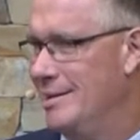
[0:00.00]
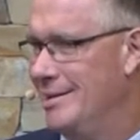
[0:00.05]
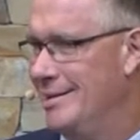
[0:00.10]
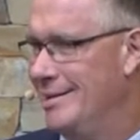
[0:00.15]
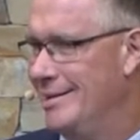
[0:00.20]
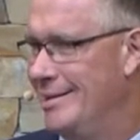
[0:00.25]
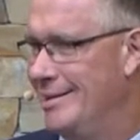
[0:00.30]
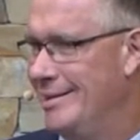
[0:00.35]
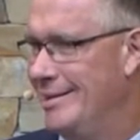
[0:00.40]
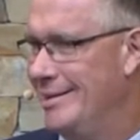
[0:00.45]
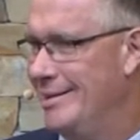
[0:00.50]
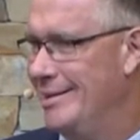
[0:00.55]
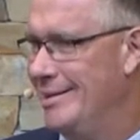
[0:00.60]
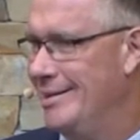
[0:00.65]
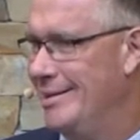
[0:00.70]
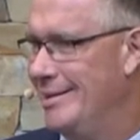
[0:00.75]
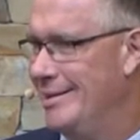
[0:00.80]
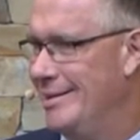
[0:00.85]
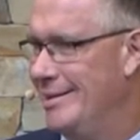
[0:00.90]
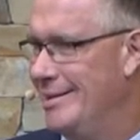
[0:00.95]

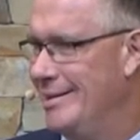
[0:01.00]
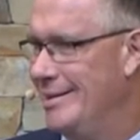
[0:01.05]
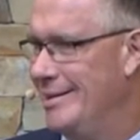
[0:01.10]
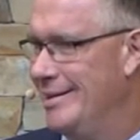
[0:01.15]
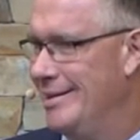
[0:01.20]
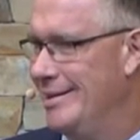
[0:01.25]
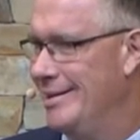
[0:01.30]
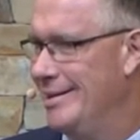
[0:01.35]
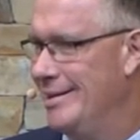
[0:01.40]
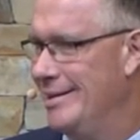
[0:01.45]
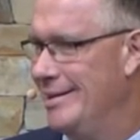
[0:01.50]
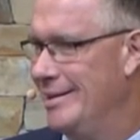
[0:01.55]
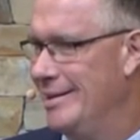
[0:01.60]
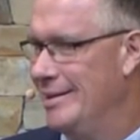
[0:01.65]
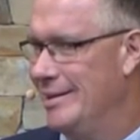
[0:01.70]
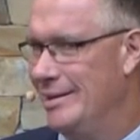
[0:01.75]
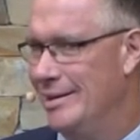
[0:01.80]
(no one is talking)